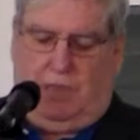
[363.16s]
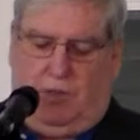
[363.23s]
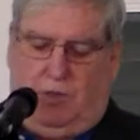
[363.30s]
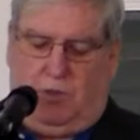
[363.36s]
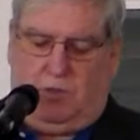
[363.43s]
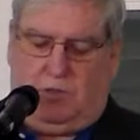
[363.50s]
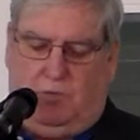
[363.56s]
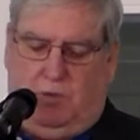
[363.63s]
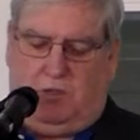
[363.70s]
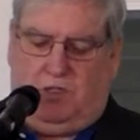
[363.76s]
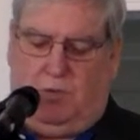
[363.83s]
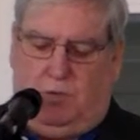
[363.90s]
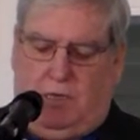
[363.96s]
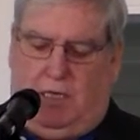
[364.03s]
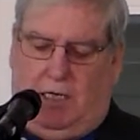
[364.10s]
diagnosed when
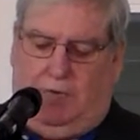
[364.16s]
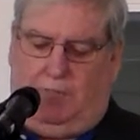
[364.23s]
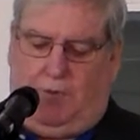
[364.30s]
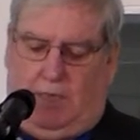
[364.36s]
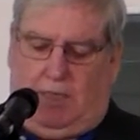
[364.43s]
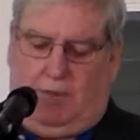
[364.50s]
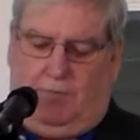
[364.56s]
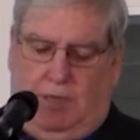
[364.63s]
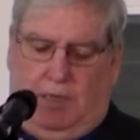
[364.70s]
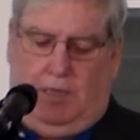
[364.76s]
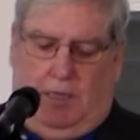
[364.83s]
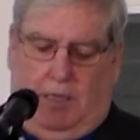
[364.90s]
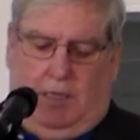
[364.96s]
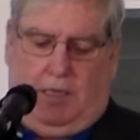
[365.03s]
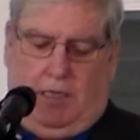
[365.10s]
she was 85
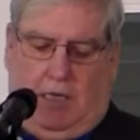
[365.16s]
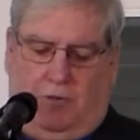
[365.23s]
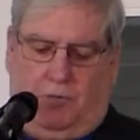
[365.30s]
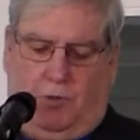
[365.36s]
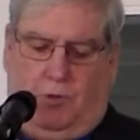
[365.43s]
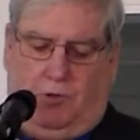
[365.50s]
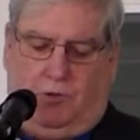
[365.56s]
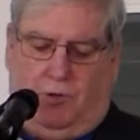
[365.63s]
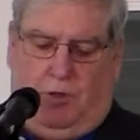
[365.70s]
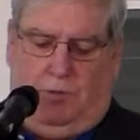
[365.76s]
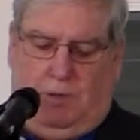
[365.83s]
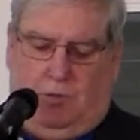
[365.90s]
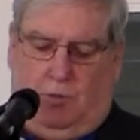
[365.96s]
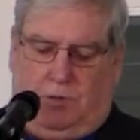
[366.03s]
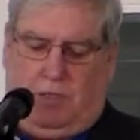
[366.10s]
and got through her
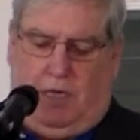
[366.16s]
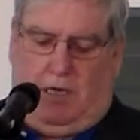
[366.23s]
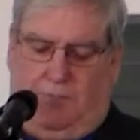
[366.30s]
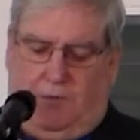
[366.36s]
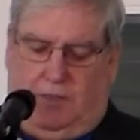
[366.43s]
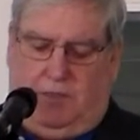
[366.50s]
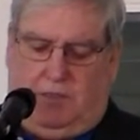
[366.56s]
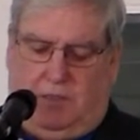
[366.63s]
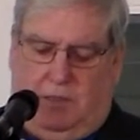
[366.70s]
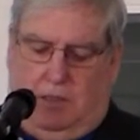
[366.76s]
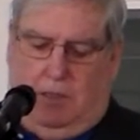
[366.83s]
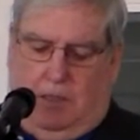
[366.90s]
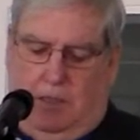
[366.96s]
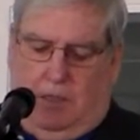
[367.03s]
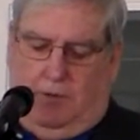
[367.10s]
treatment with confidence
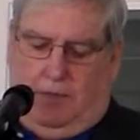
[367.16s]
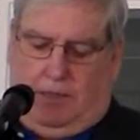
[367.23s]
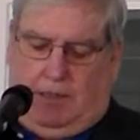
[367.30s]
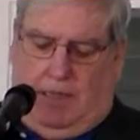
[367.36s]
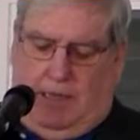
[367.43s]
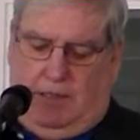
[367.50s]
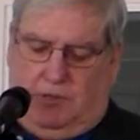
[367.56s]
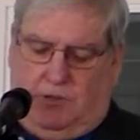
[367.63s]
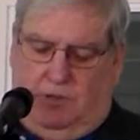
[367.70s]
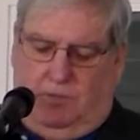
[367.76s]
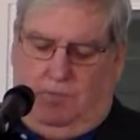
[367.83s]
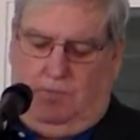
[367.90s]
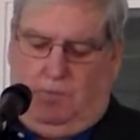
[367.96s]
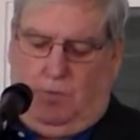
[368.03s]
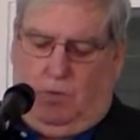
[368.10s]
that
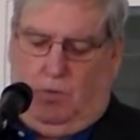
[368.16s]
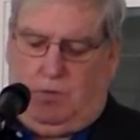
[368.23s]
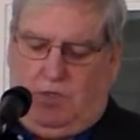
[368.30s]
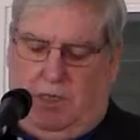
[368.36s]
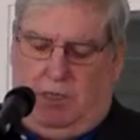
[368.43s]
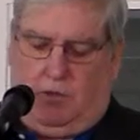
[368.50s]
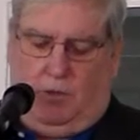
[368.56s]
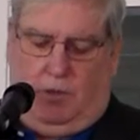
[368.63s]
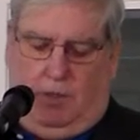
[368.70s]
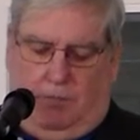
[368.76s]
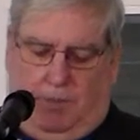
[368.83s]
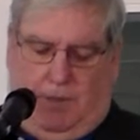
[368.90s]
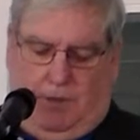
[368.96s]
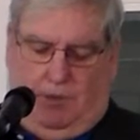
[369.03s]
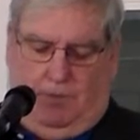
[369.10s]
cancer was not going
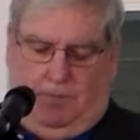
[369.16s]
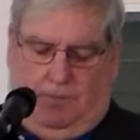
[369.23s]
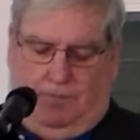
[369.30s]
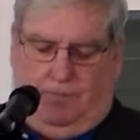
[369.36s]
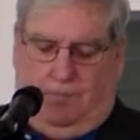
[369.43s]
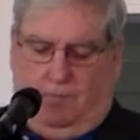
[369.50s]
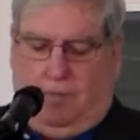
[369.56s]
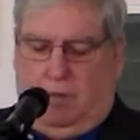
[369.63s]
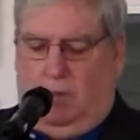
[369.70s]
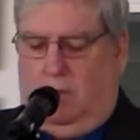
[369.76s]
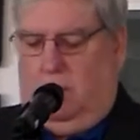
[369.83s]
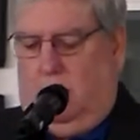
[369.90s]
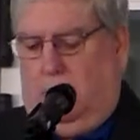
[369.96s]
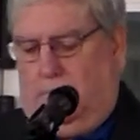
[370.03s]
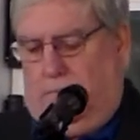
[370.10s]
to beat her.
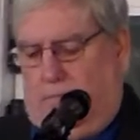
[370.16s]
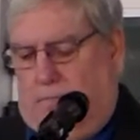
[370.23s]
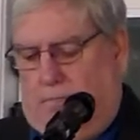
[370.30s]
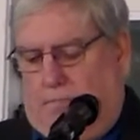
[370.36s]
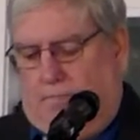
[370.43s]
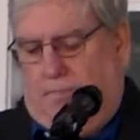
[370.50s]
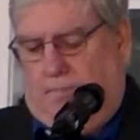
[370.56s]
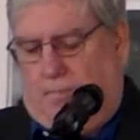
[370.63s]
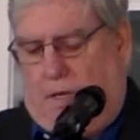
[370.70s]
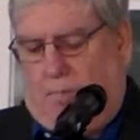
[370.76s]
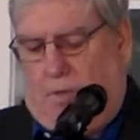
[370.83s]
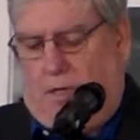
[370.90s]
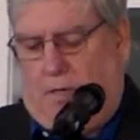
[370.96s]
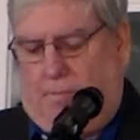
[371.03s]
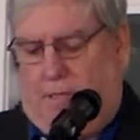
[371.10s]

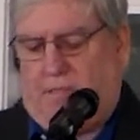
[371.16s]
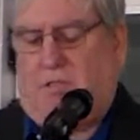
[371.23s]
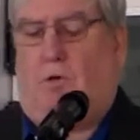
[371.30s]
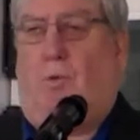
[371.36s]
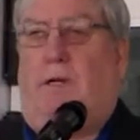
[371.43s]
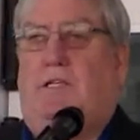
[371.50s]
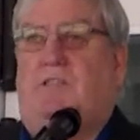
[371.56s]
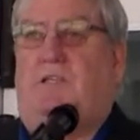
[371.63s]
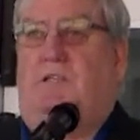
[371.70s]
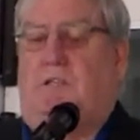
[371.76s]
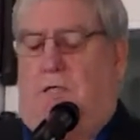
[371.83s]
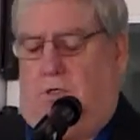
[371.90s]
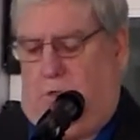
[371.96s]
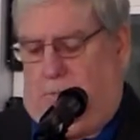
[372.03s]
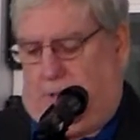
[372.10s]
My mom has a great
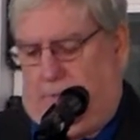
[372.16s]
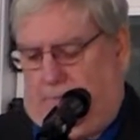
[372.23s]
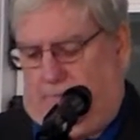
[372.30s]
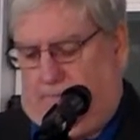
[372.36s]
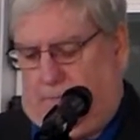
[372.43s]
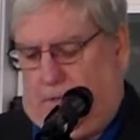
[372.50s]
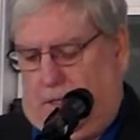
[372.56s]
sense of humor.